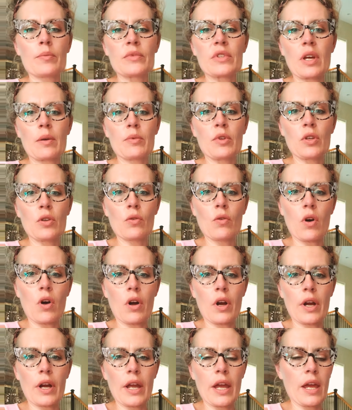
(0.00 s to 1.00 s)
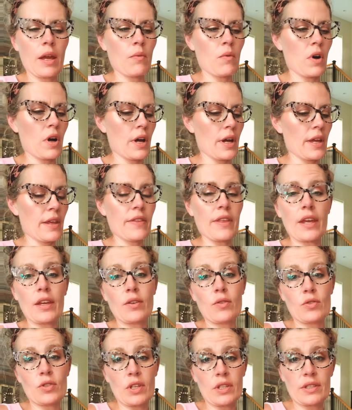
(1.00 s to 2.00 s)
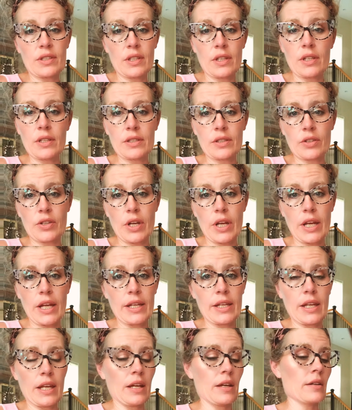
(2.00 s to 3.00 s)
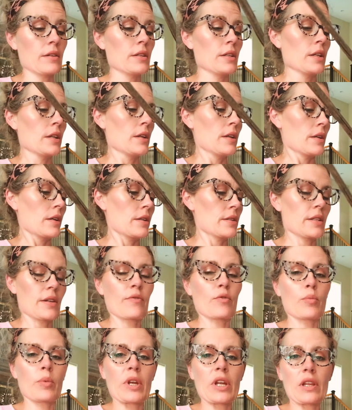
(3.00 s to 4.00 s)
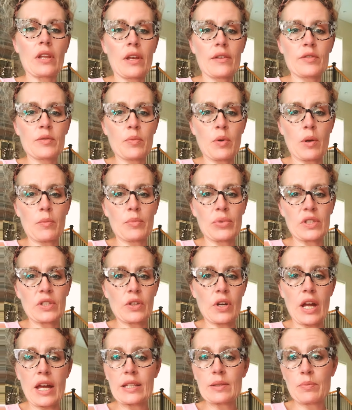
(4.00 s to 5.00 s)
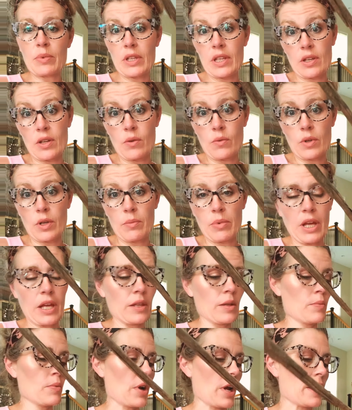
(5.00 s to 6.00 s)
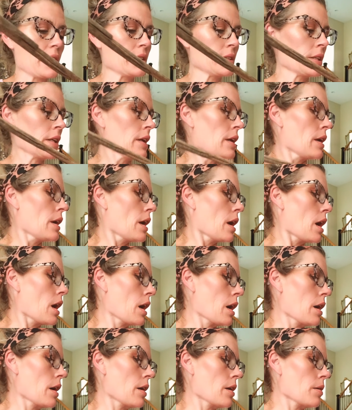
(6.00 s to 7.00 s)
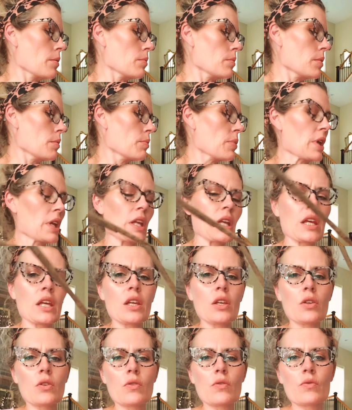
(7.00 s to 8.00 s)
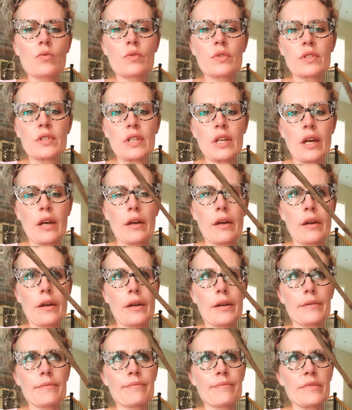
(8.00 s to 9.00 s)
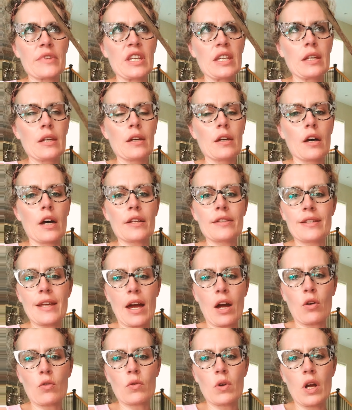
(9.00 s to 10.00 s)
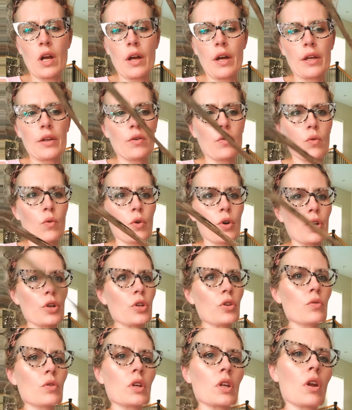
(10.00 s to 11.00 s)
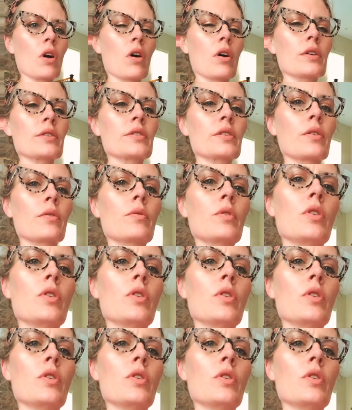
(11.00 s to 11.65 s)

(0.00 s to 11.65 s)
W-R-A-Y. Thank you, Justin. It's a great idea because everybody loves pampas grass, but they don't want to pay the price. But he used a dowel rod, or you can also